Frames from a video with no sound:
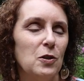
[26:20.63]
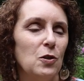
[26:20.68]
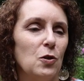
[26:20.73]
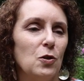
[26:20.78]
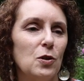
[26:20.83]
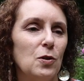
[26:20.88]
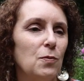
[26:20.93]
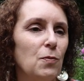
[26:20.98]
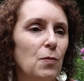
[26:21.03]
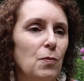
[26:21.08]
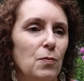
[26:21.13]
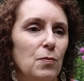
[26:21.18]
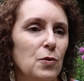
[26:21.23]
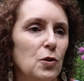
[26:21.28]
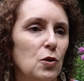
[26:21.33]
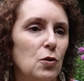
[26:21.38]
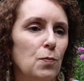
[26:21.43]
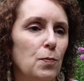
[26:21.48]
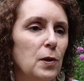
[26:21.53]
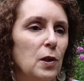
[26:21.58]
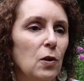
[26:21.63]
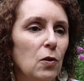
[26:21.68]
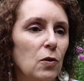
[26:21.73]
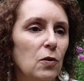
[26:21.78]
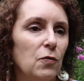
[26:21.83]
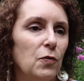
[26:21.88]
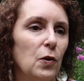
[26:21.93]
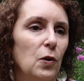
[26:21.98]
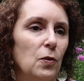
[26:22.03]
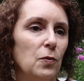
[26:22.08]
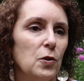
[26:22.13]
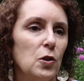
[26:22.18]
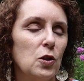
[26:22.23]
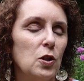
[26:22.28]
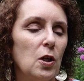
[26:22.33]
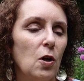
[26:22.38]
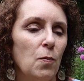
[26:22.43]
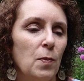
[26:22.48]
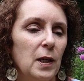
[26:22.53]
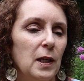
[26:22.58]
just beautiful, just
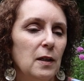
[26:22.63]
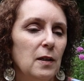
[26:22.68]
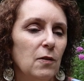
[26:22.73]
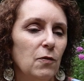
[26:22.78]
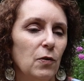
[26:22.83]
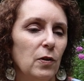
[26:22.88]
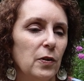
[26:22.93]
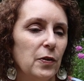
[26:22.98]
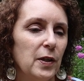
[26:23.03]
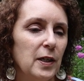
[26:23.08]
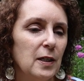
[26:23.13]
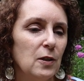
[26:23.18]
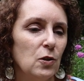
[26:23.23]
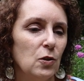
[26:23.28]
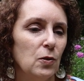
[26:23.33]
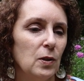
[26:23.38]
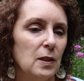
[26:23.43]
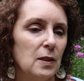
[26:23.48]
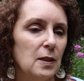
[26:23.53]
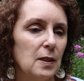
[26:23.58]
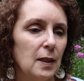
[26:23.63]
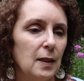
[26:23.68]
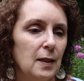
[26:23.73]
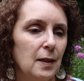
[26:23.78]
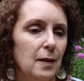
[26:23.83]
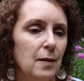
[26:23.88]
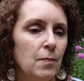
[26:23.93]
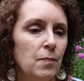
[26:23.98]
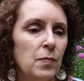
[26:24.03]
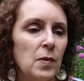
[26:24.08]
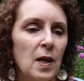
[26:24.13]
so many different things you can see.